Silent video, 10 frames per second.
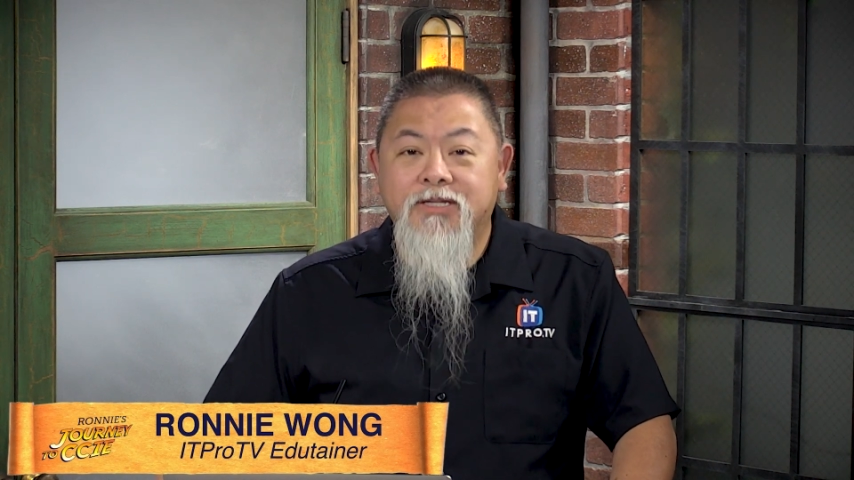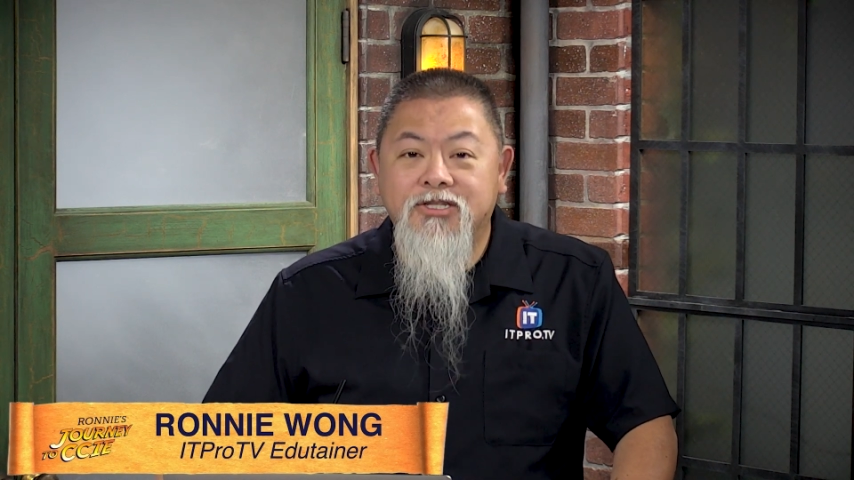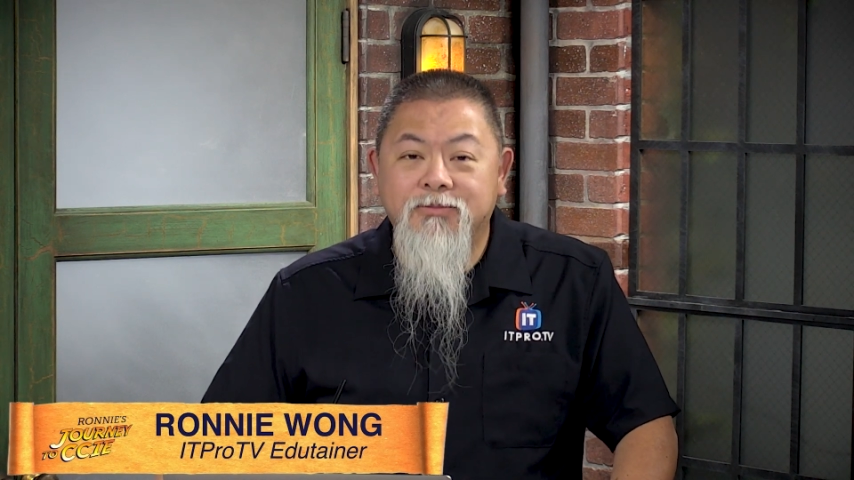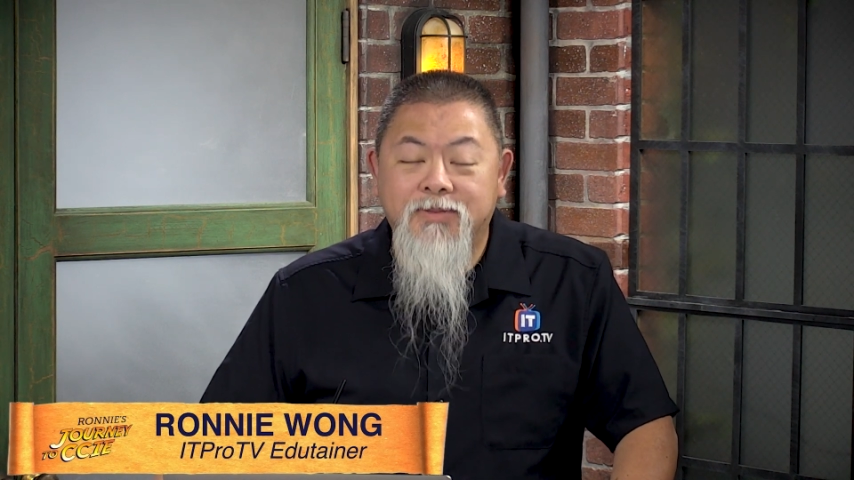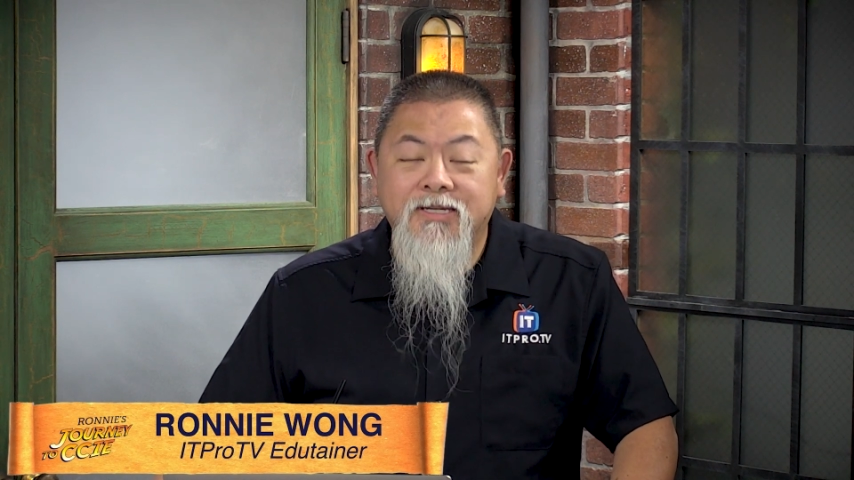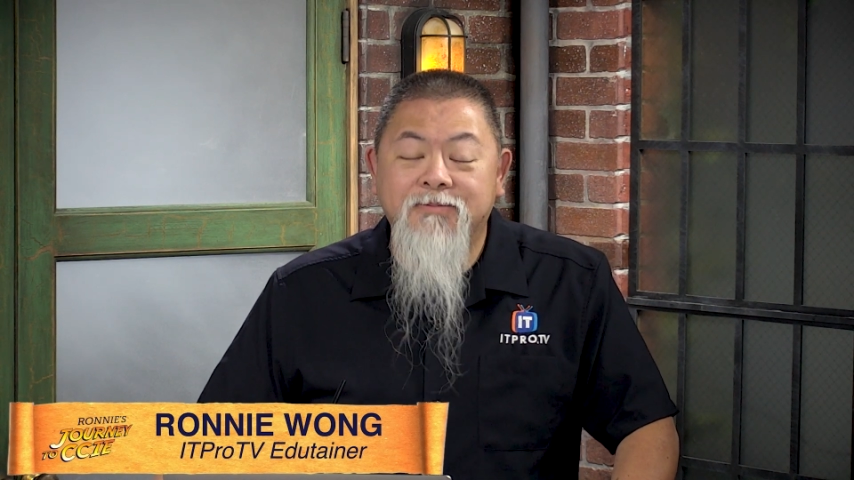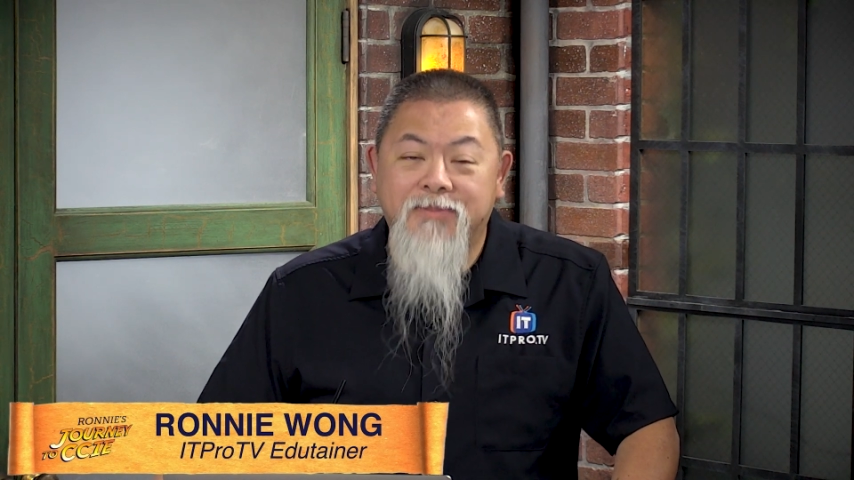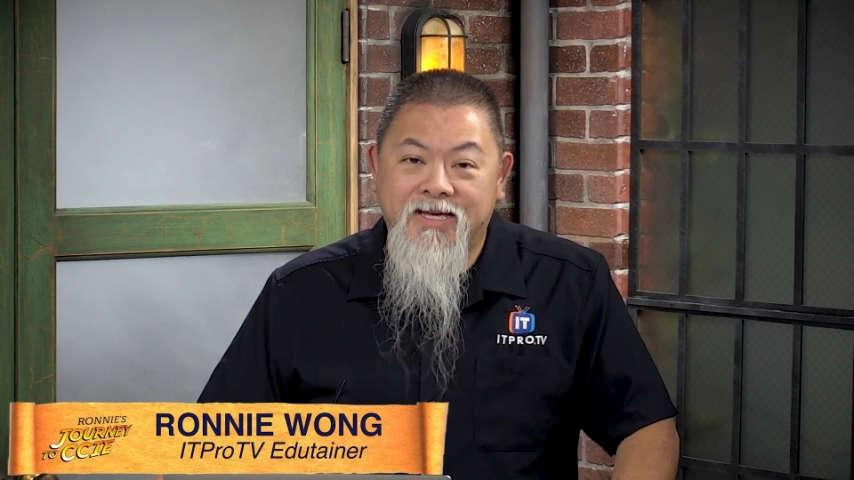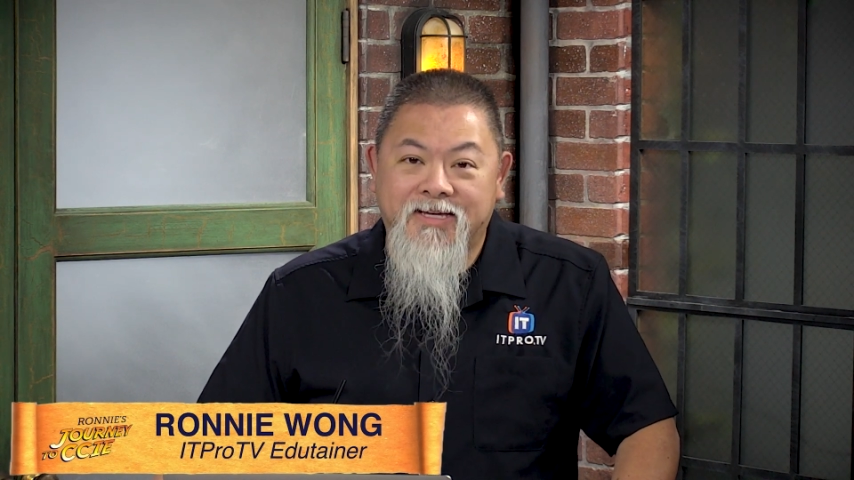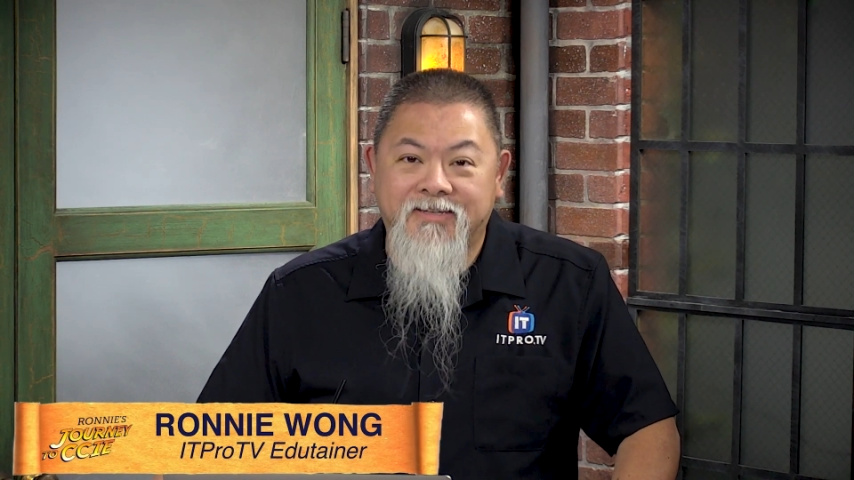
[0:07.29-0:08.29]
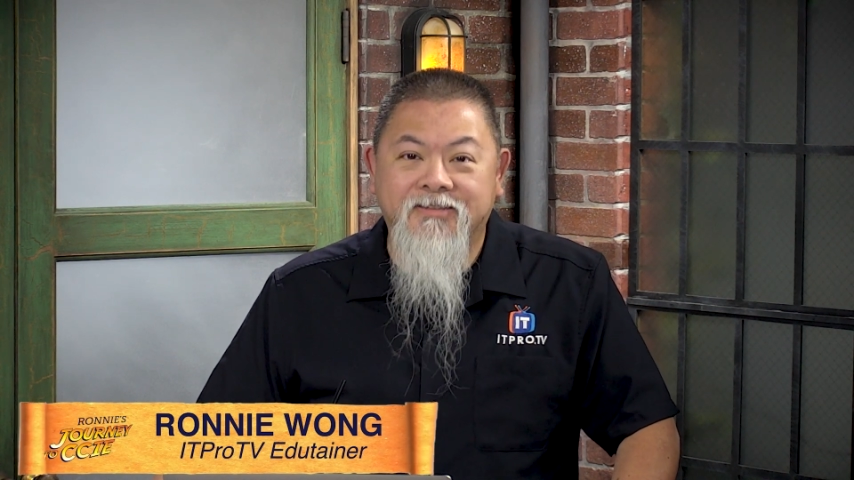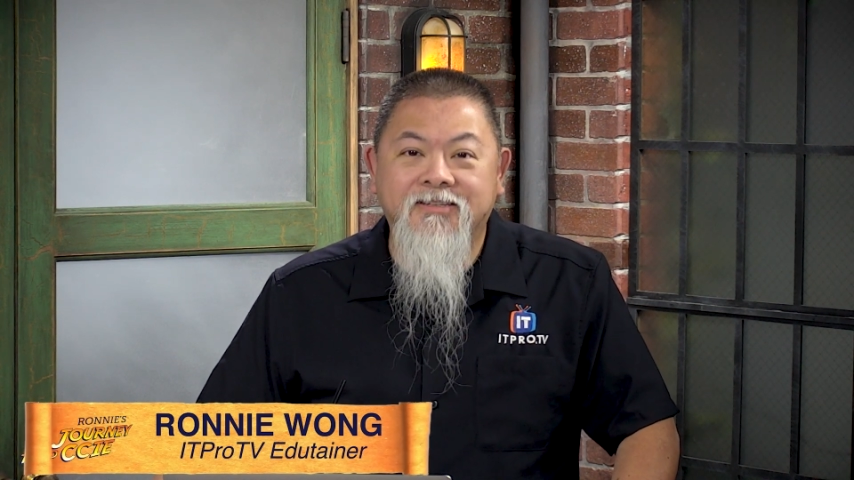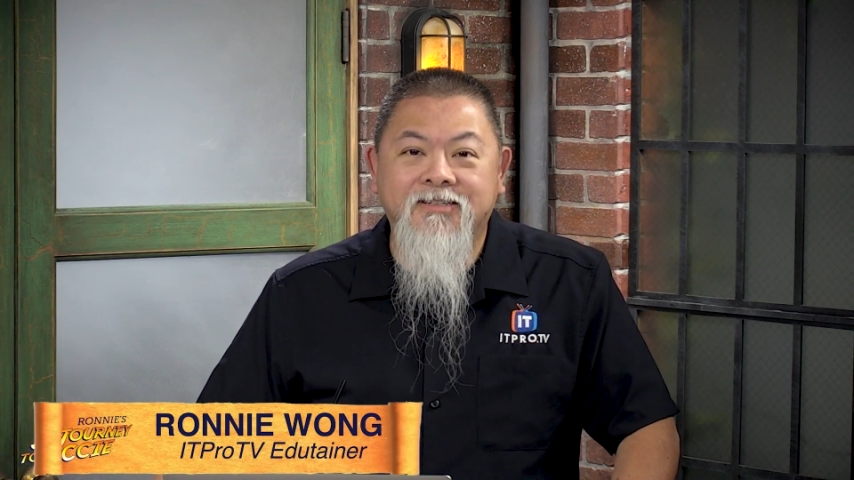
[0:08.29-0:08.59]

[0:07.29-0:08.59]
BGP Med.